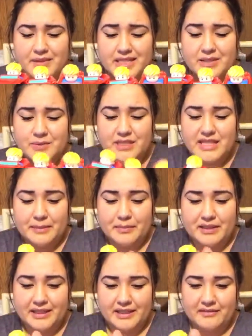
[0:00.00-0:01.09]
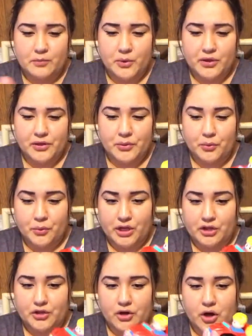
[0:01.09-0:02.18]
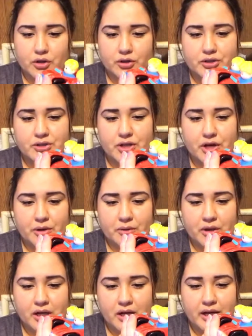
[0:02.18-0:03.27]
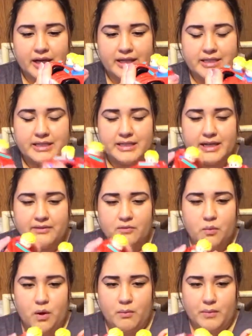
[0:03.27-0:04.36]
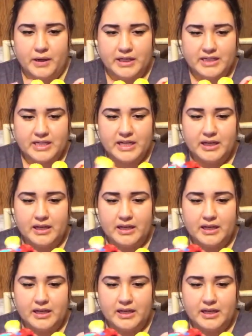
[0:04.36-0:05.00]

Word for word: These ones I believe were $3 though inside of Walmart.